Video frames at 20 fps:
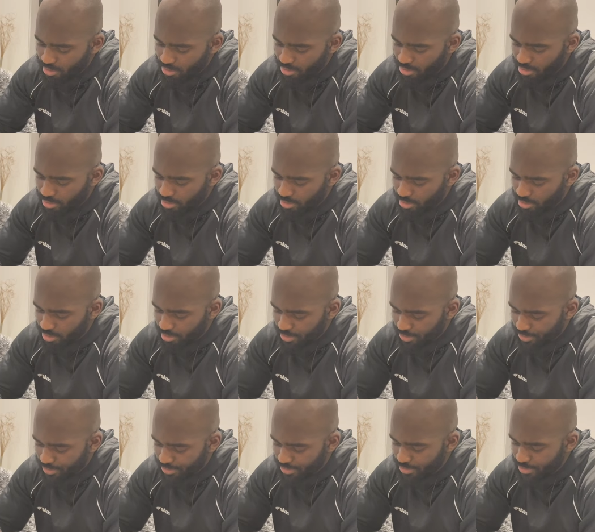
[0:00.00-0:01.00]

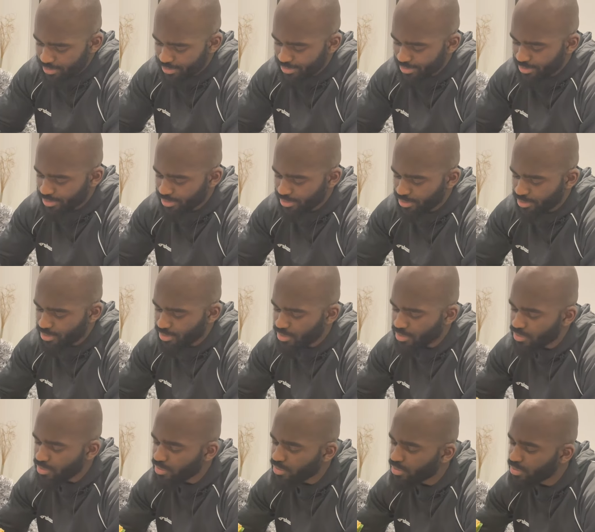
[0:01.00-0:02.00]

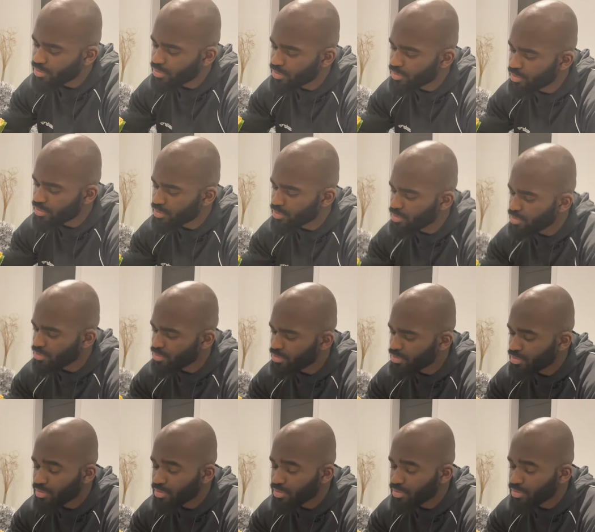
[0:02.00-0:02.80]
[no speech]